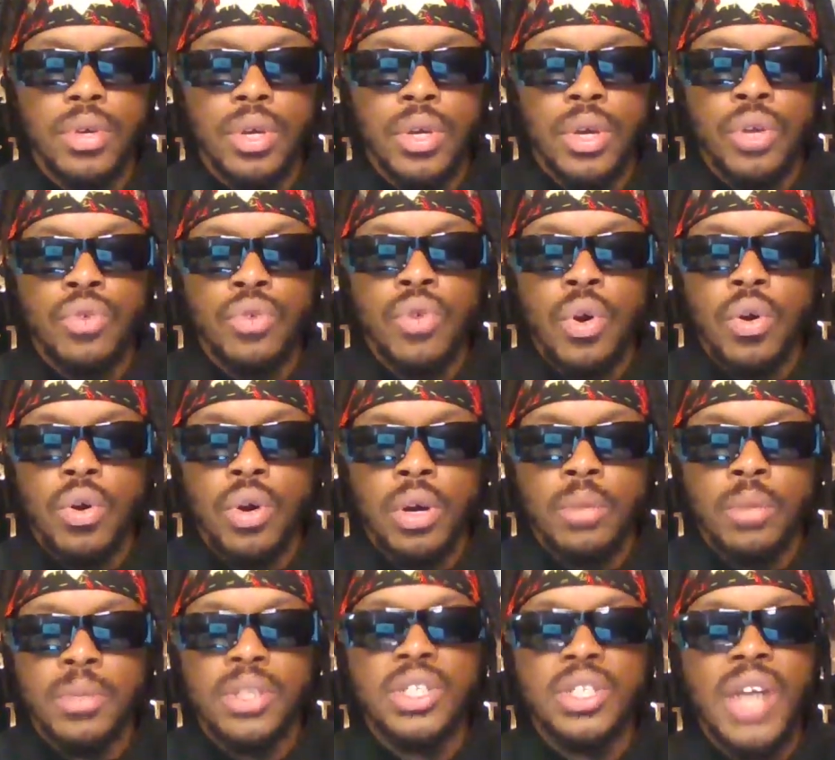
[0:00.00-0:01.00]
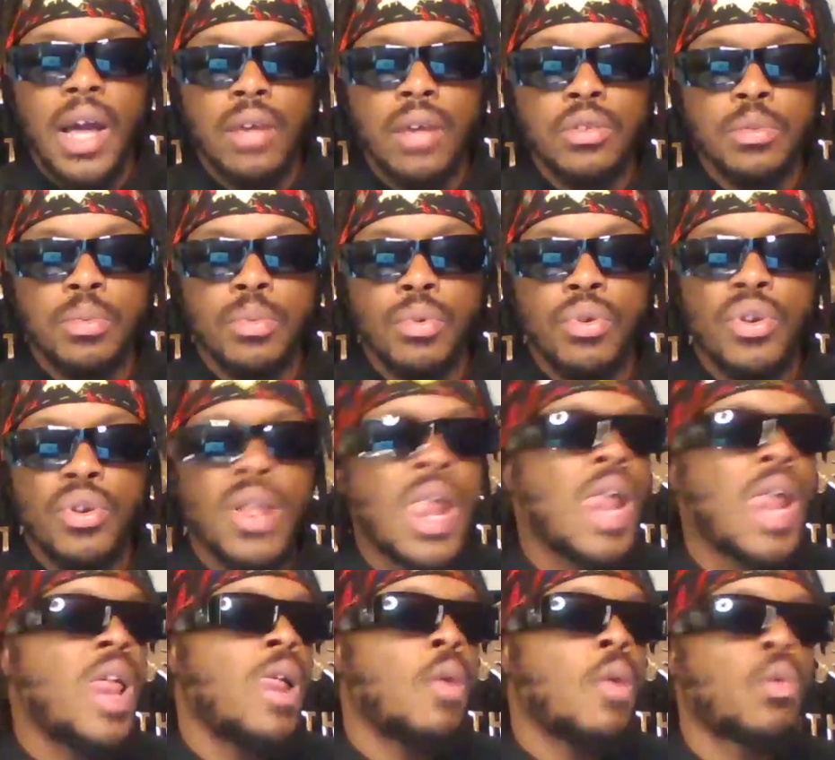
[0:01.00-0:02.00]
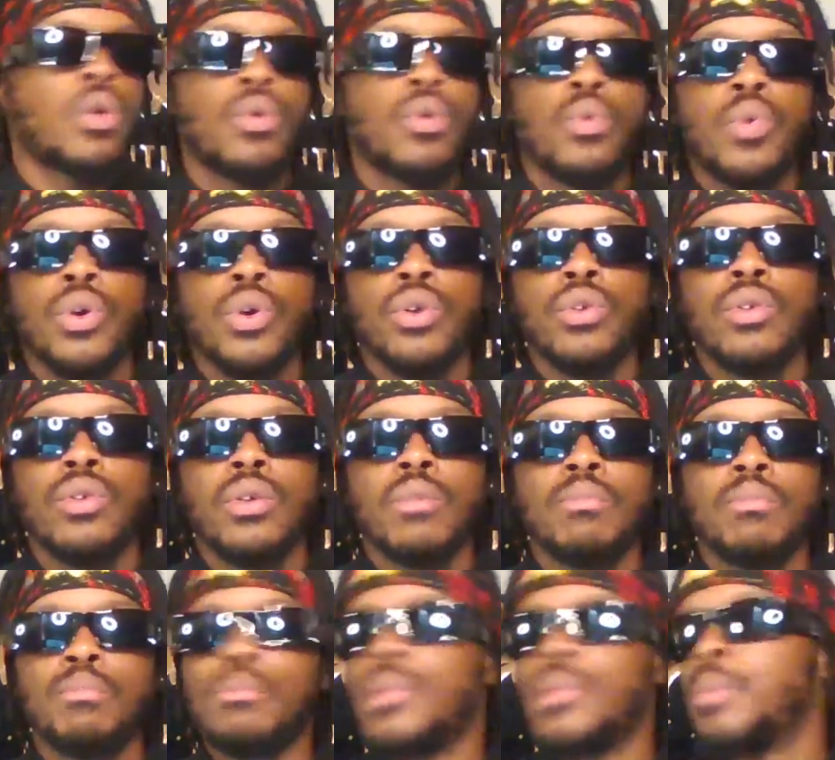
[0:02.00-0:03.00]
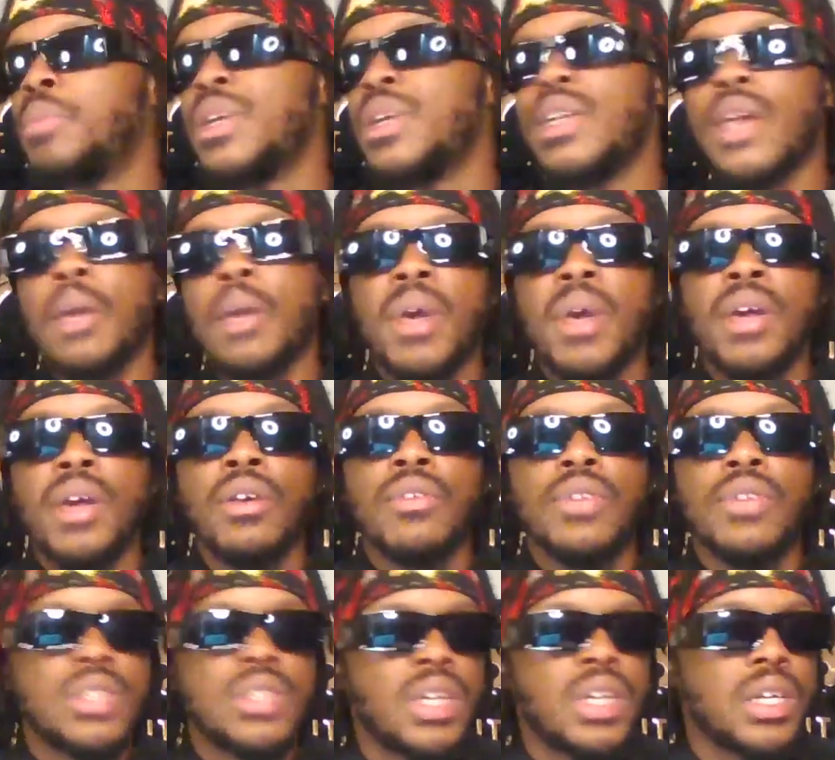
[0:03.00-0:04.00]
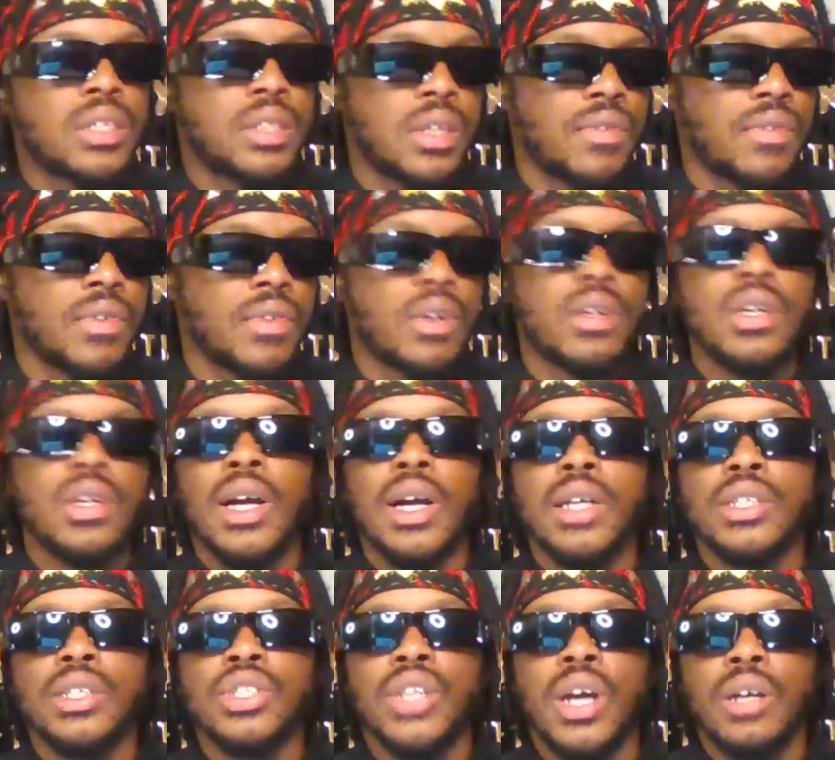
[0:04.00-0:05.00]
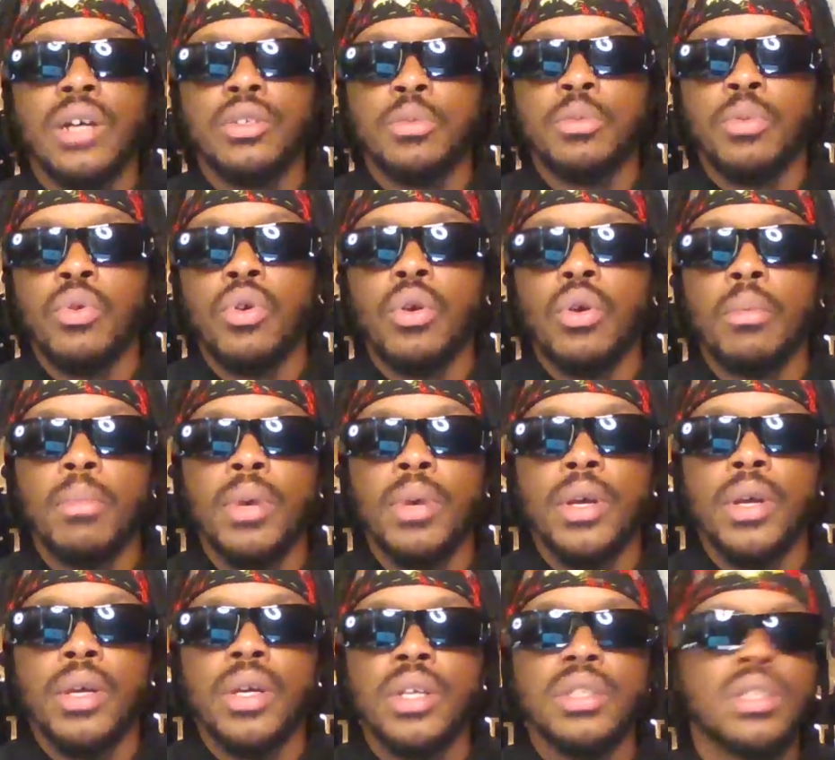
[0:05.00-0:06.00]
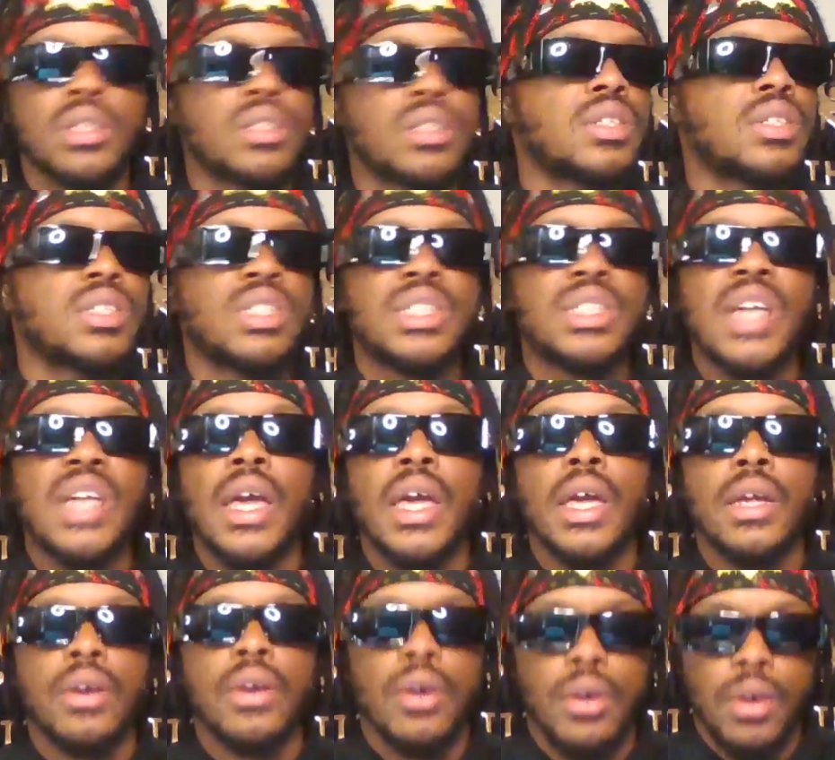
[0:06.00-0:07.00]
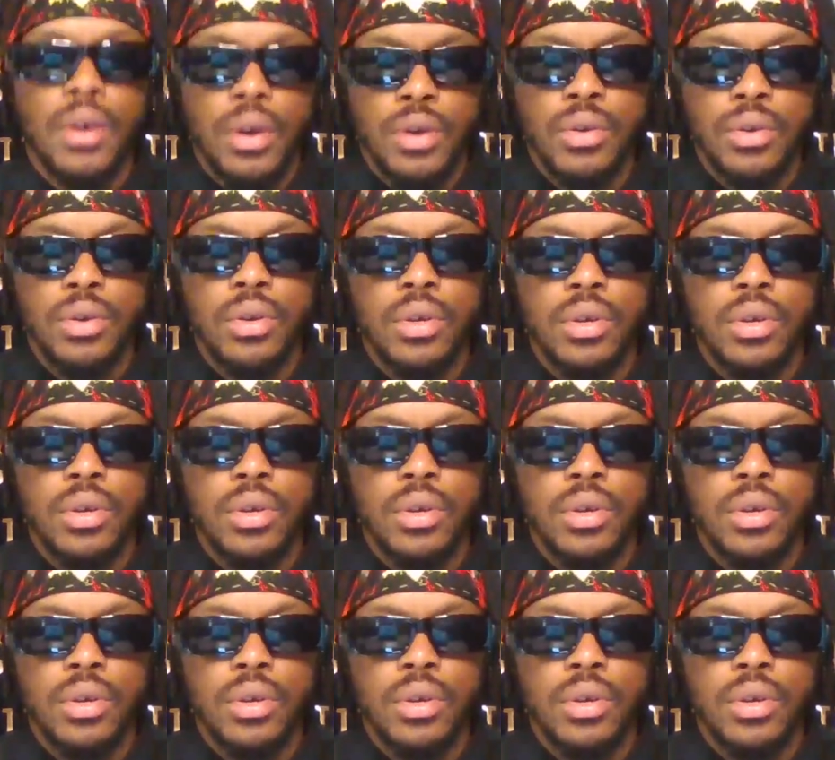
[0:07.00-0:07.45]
You know, on the child support, we're gonna beat that man over his head $700 child support a month to sustain her.